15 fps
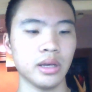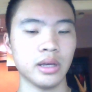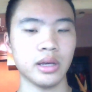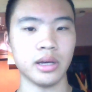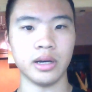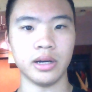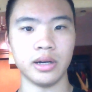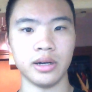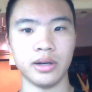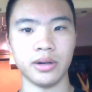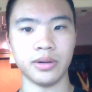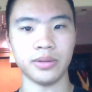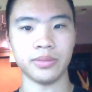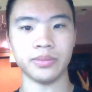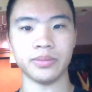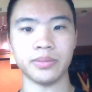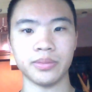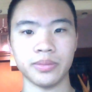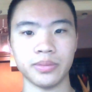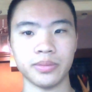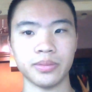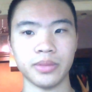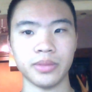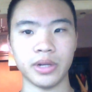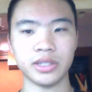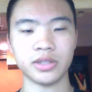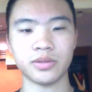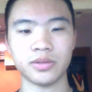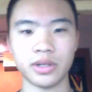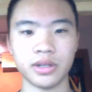I
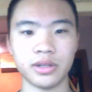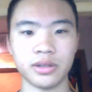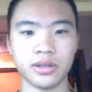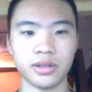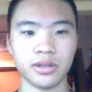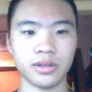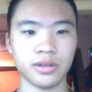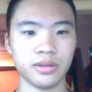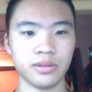just want to